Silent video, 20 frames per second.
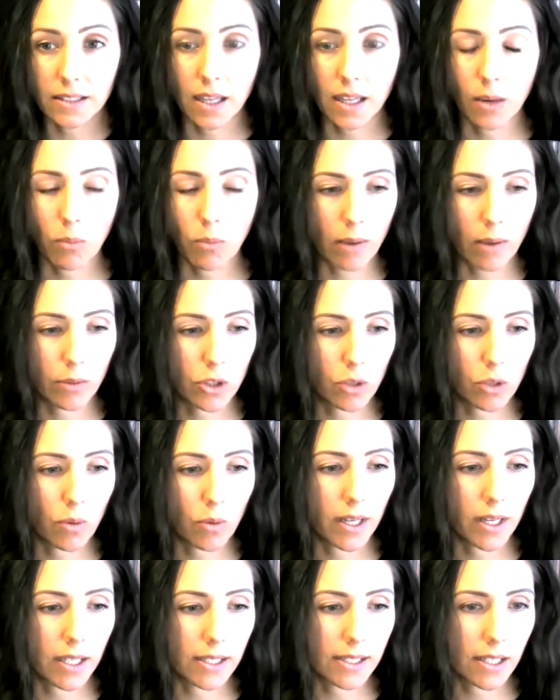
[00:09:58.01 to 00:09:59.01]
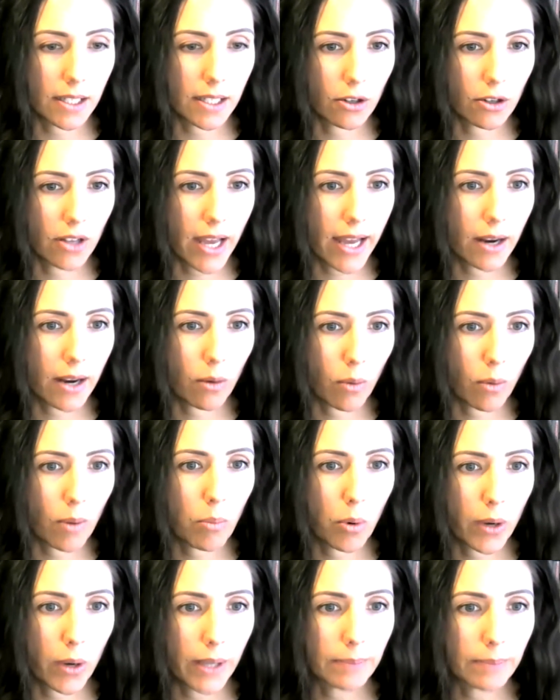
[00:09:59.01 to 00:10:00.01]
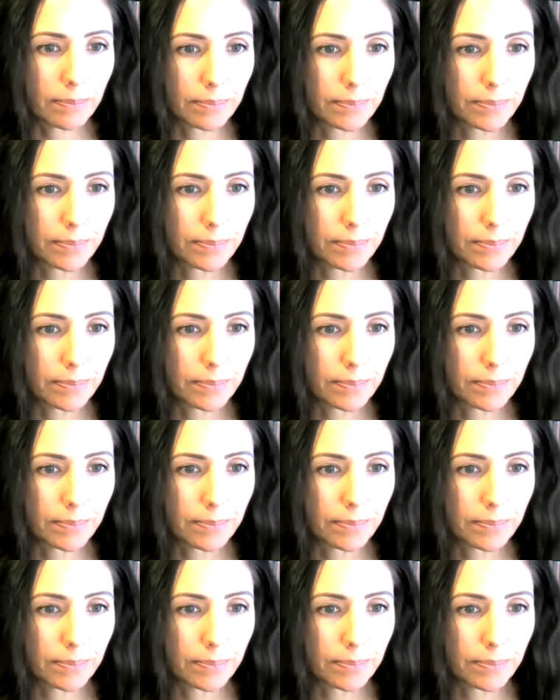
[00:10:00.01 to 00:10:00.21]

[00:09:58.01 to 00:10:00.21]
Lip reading: and why would you want to consider that at what point?